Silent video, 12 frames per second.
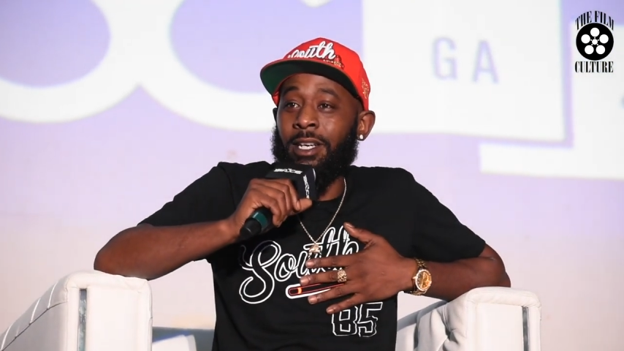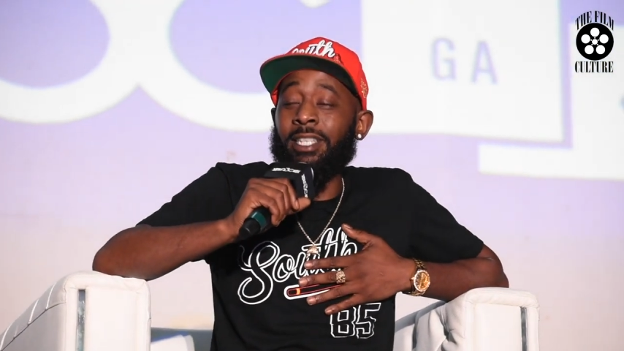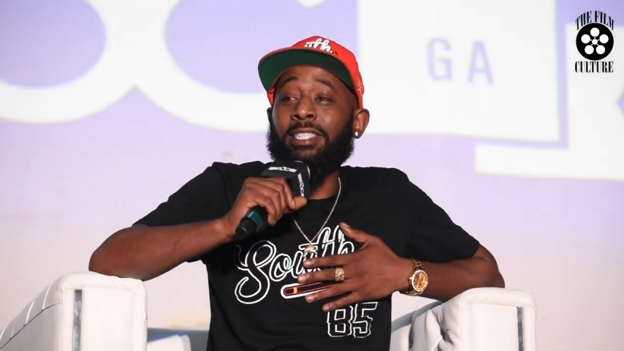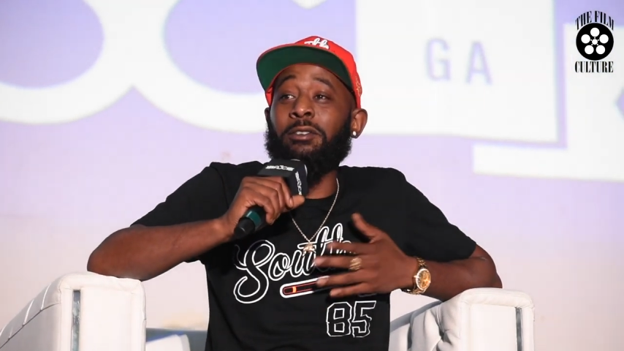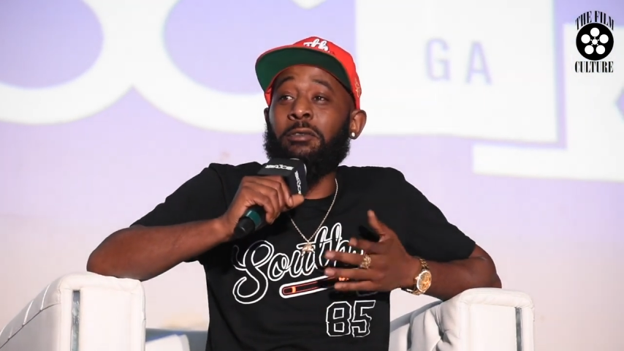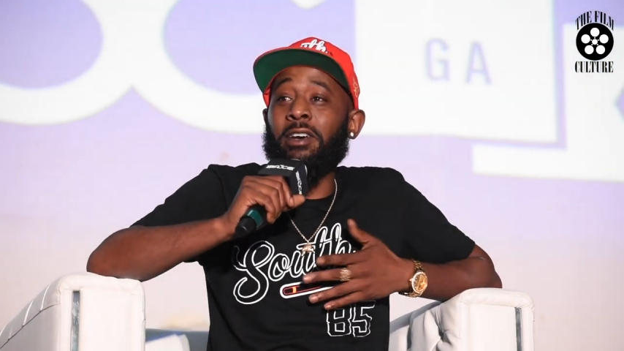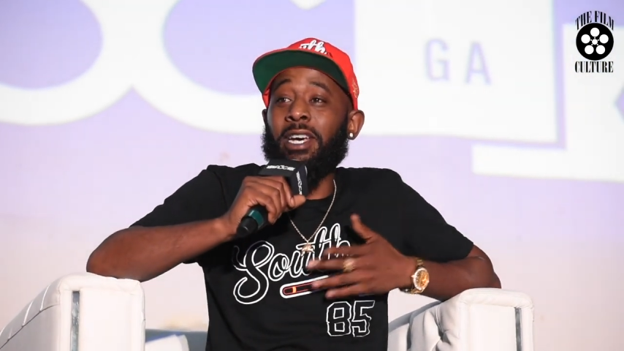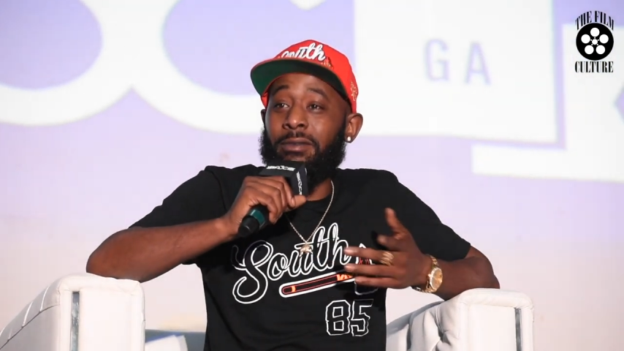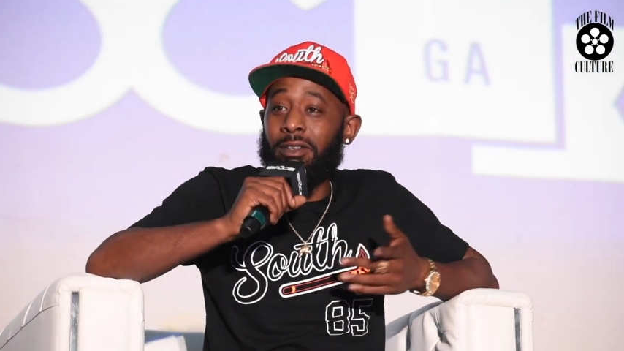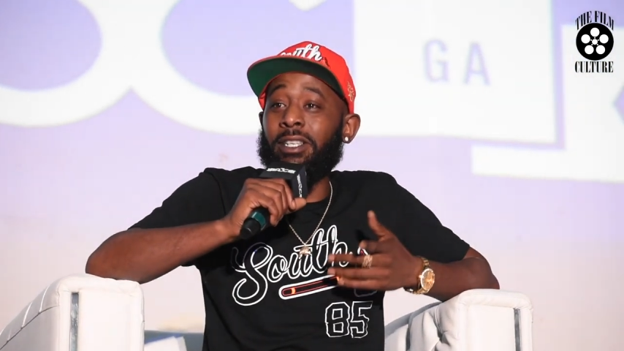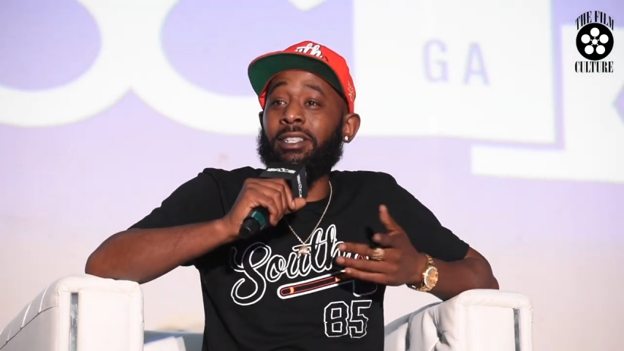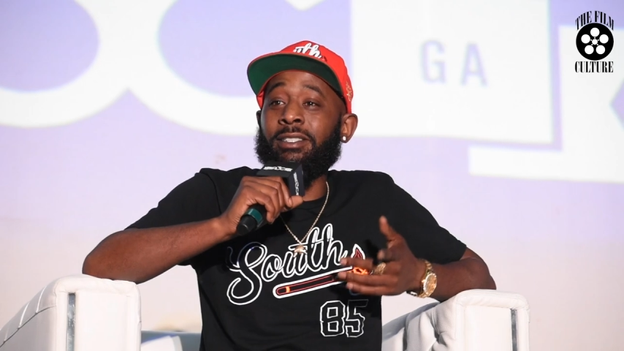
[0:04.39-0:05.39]
Because in
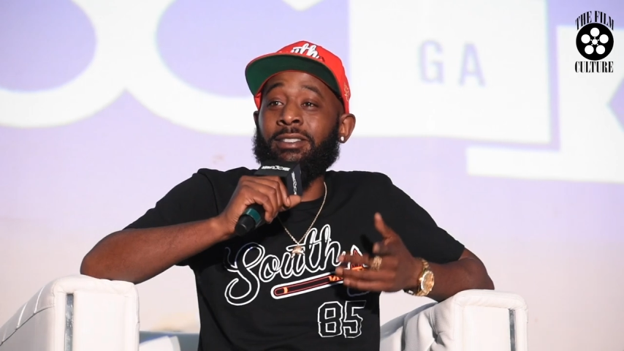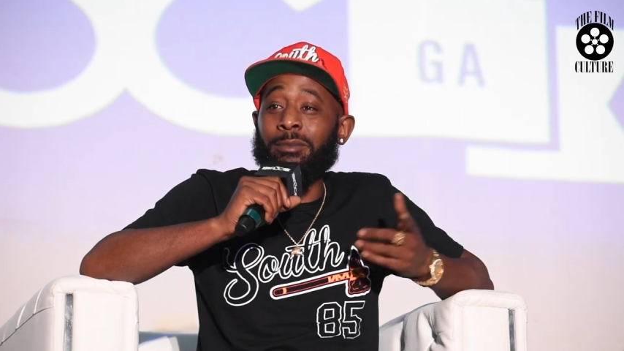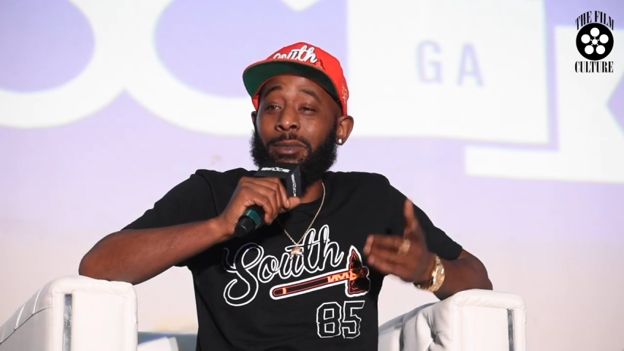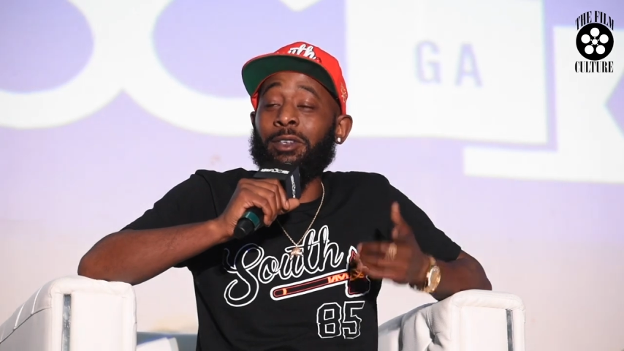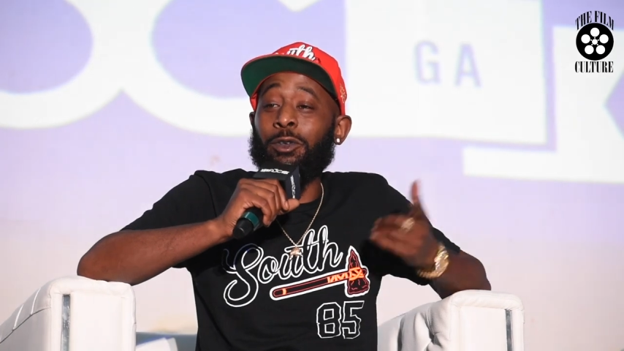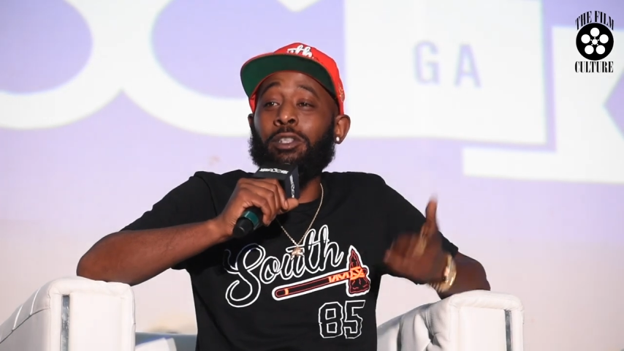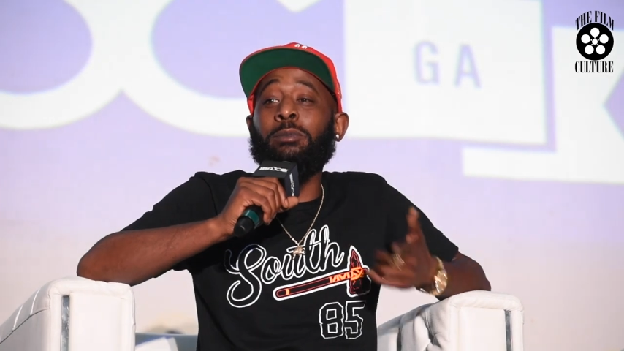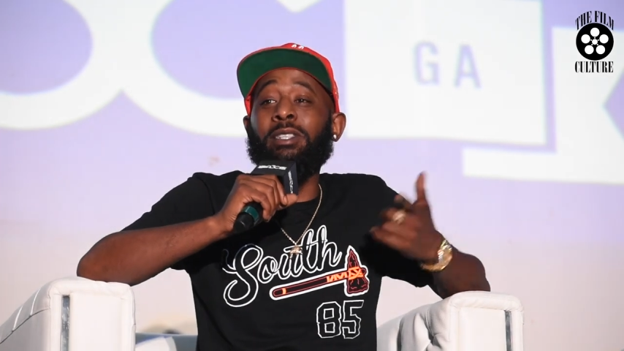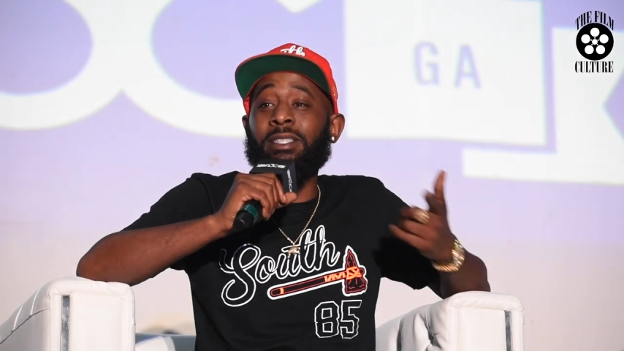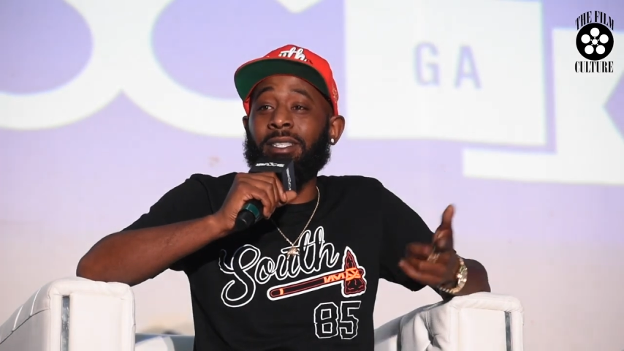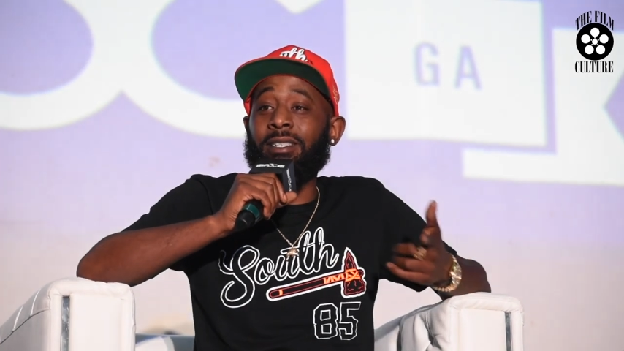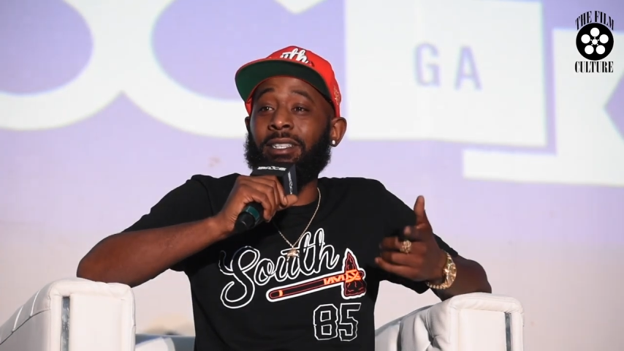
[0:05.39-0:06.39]
five years, somebody, you could
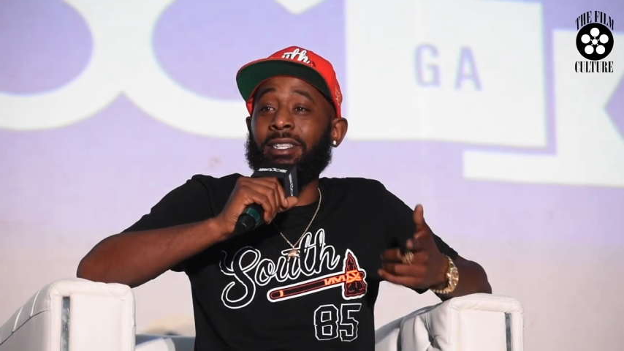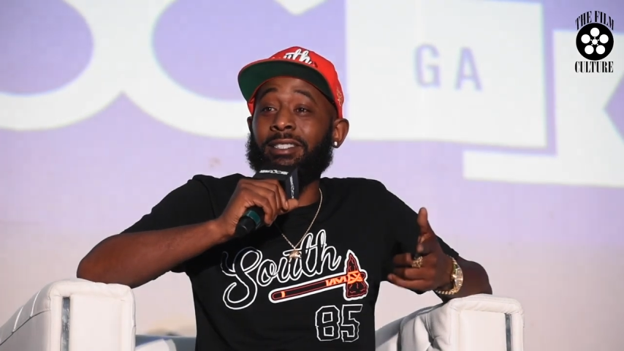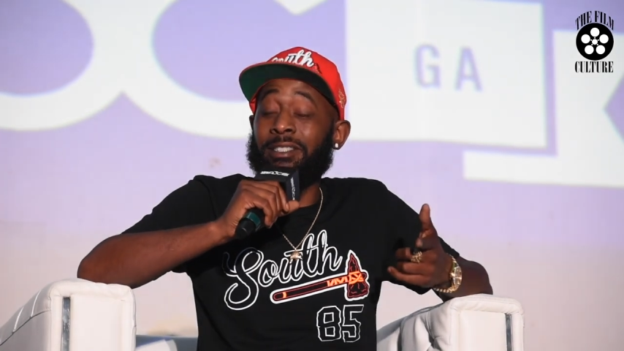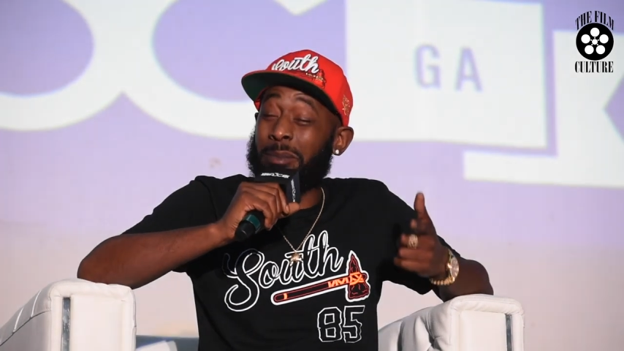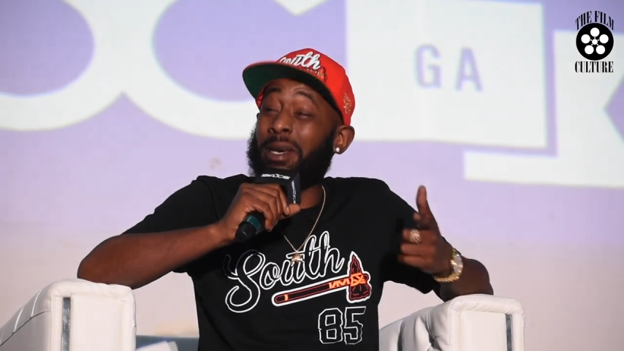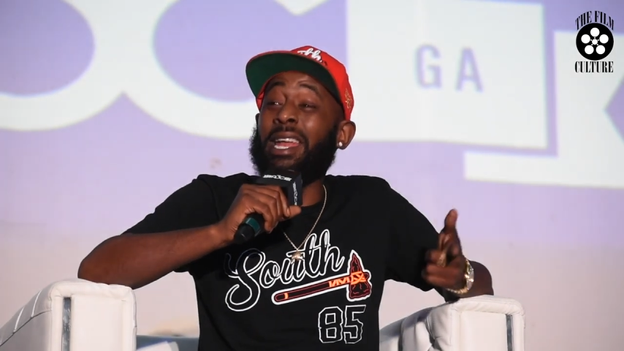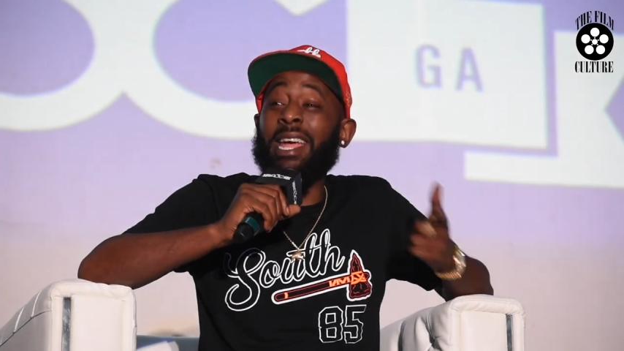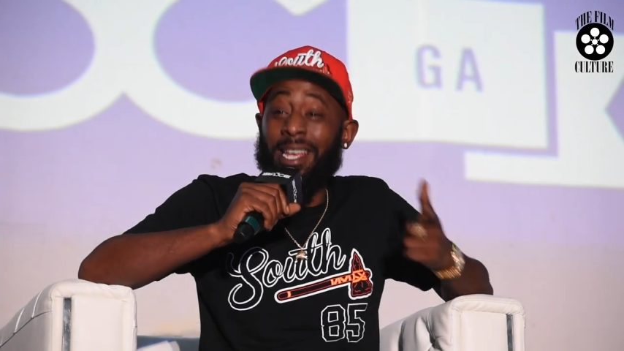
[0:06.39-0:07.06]
be sitting here and somebody